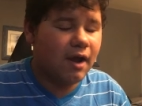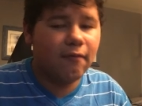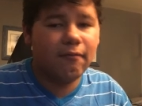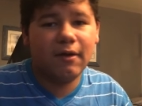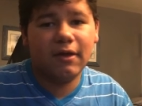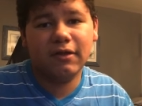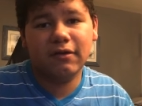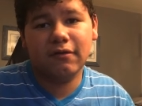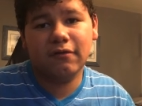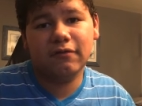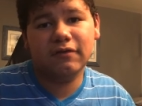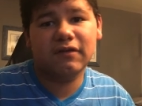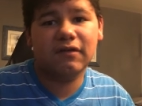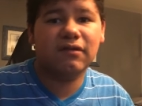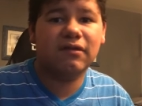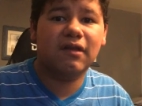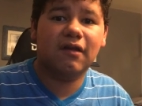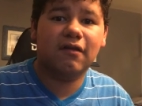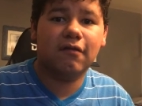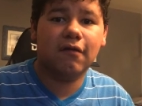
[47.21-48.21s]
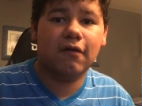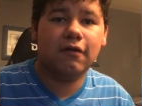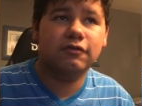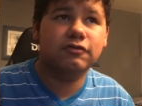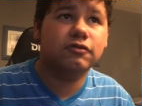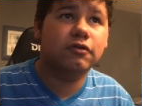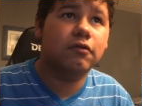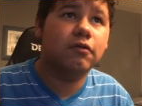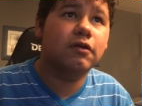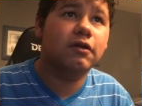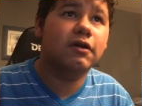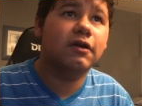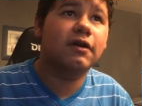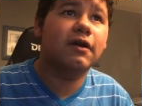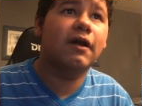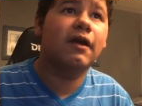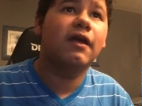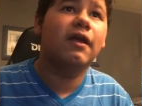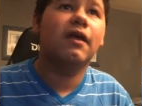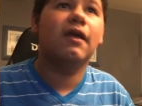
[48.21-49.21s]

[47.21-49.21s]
I'd rather you just stick to controller.